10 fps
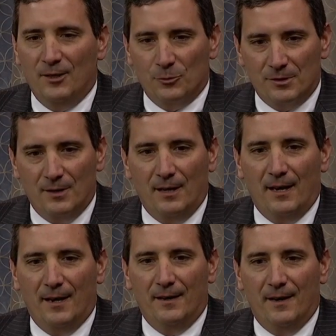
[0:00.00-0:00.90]

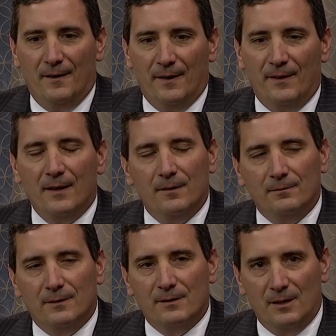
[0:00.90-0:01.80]
interesting and I think
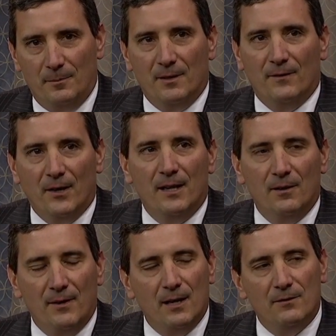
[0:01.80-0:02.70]
it's going to be a very
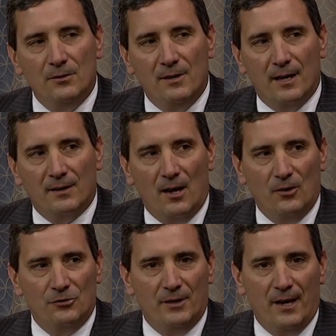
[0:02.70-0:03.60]
innovative new
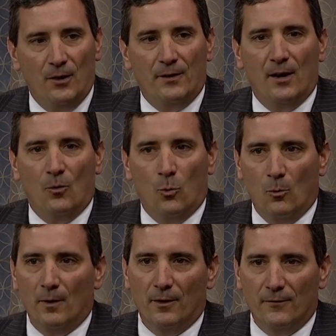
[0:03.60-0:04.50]
technology in healthcare. We're
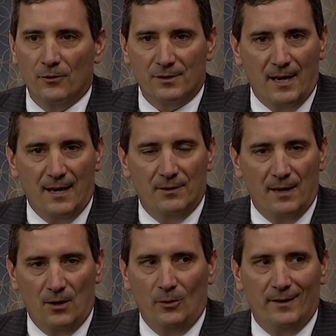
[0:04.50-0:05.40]
one of the first to have it,
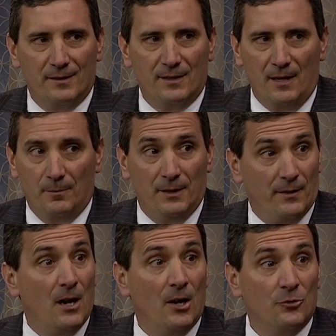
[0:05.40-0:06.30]
not only in the state, but
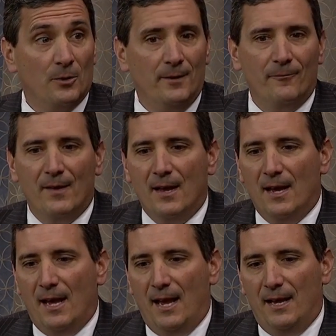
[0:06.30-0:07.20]
in the country.
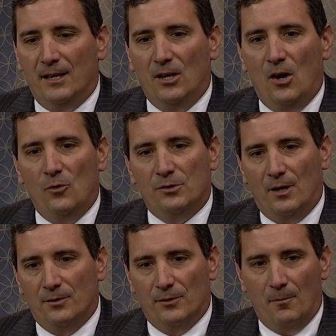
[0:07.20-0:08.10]
And it goes
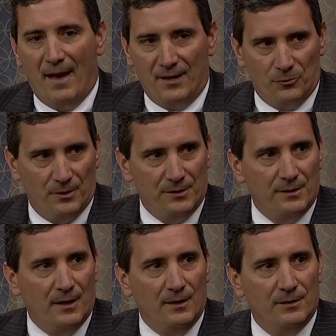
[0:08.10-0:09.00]
under the
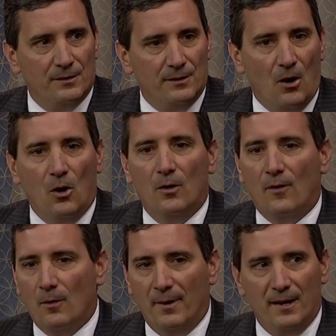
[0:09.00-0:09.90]
mattress and is in all
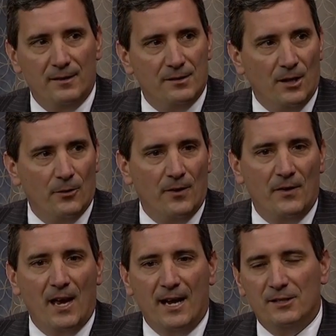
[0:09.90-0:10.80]
of our beds, other
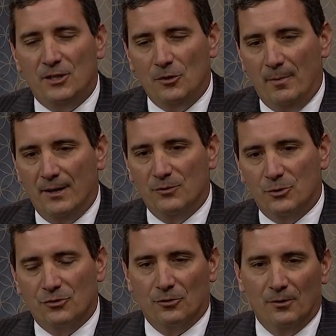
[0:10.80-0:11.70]
than the ICU beds,
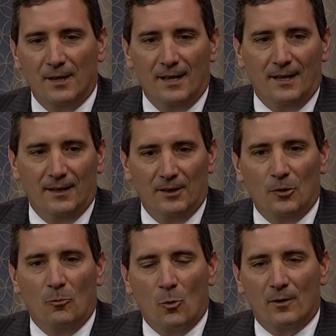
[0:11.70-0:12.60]
which are a
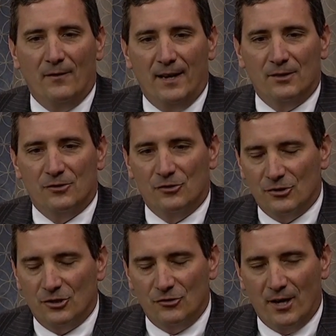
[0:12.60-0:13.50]
little more advanced
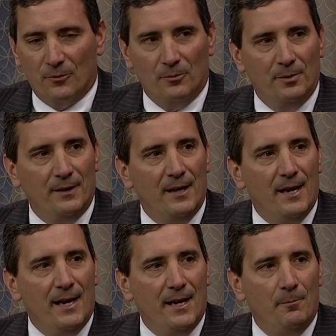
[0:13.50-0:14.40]
just in general. But
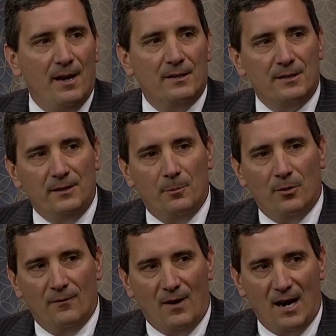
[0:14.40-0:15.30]
it basically
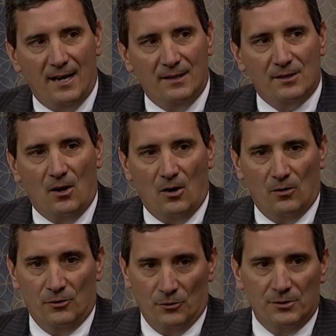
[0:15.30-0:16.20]
provides
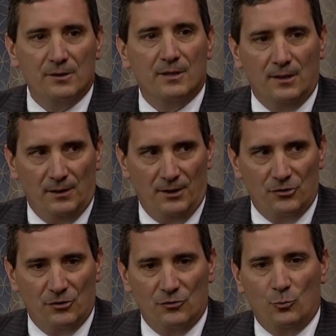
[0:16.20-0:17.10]
our nurses and
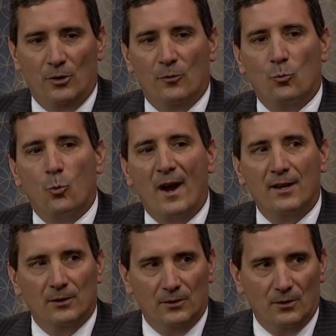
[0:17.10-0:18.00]
clinicians with
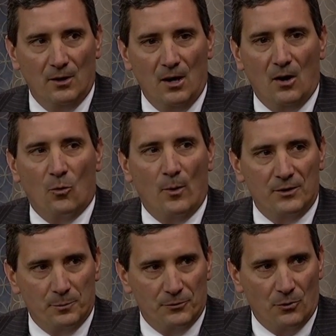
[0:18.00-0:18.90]
regular
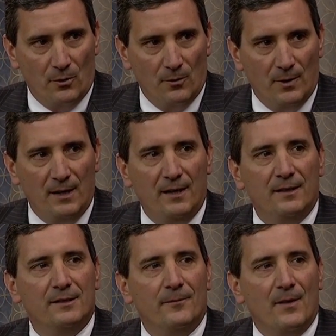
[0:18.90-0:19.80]
respiratory
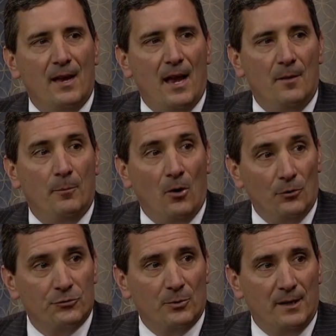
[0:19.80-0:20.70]
readings and
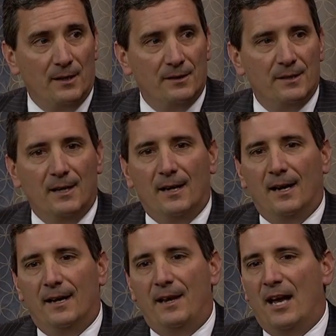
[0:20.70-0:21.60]
pulse readings,
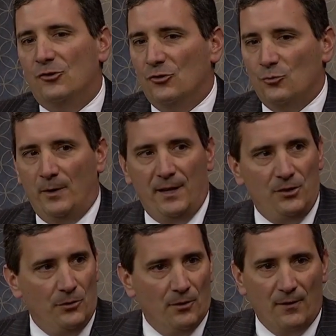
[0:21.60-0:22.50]
not just when they
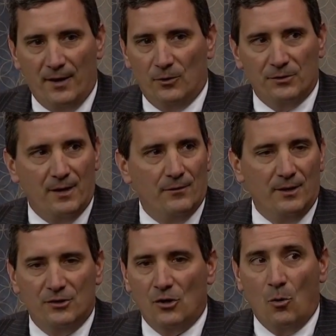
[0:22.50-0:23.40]
do their vitals
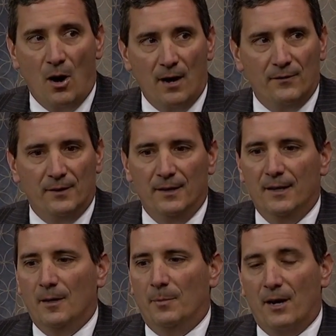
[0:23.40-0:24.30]
every so often,
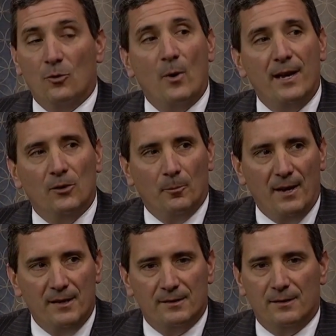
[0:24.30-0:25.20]
but on a regular
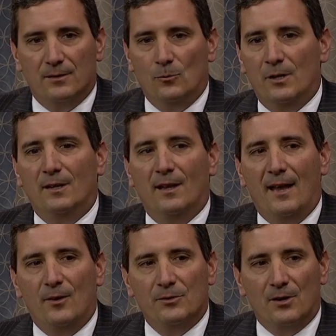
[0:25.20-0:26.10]
basis. And what it
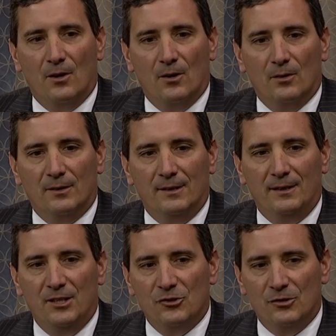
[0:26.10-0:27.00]
allows our
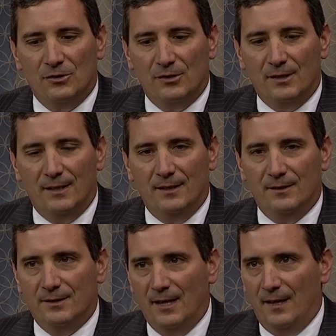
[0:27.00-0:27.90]
clinicians
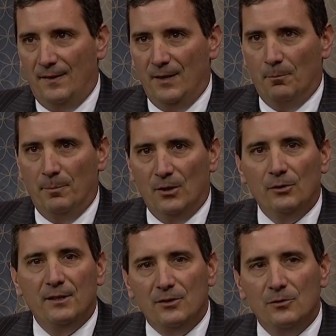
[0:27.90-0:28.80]
is the
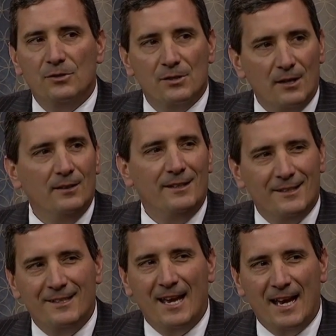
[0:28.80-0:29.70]
ability to subtly
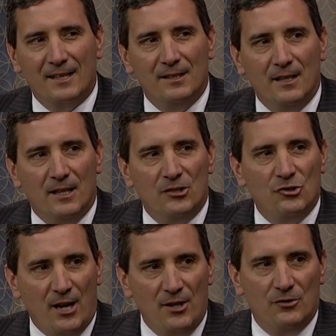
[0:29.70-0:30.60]
detect
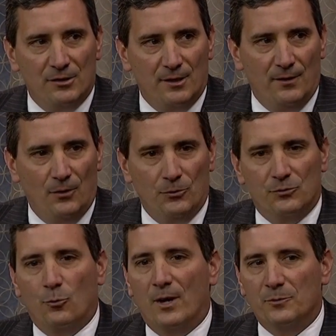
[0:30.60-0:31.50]
changes in
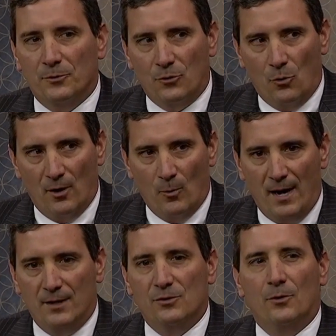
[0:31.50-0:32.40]
those respiratory
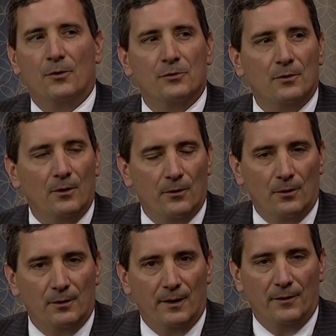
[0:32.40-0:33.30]
rates or
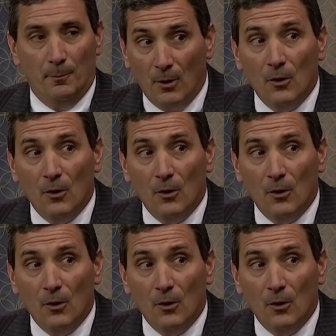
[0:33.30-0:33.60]
the